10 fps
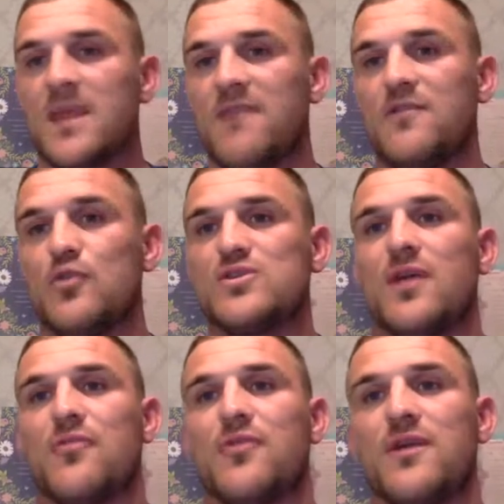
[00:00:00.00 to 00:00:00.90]
If you
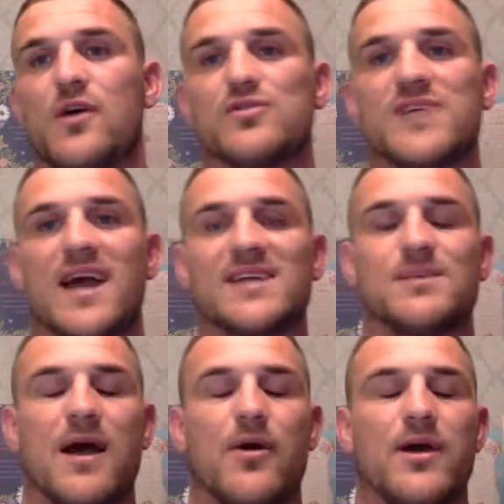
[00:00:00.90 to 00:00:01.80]
tell 3 of those guys
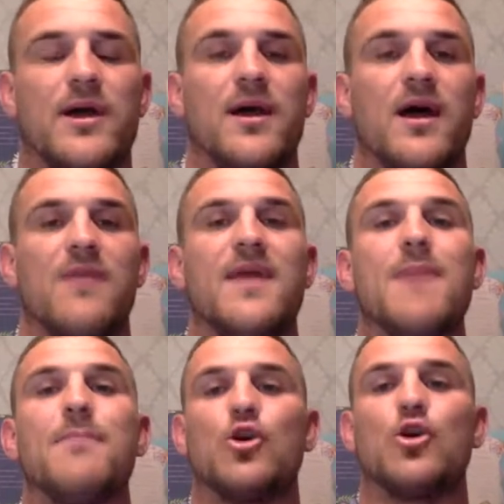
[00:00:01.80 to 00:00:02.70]
about it and they
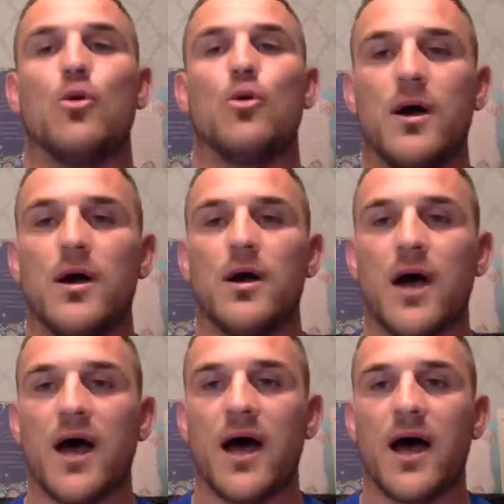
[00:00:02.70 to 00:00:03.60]
become
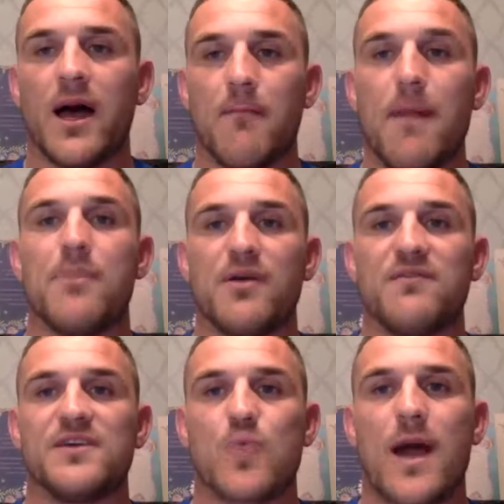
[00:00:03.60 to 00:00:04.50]
a member of
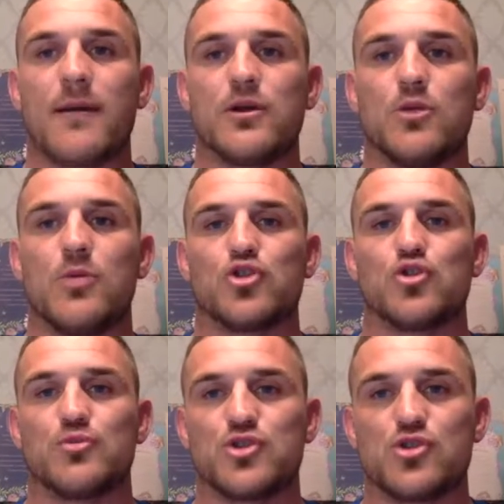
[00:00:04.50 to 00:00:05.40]
this wine club or
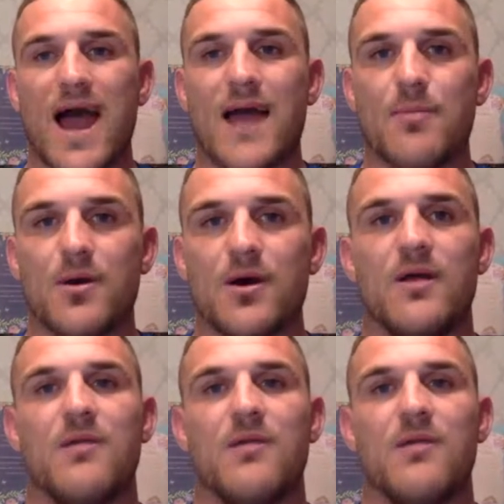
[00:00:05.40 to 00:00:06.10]
subscriber,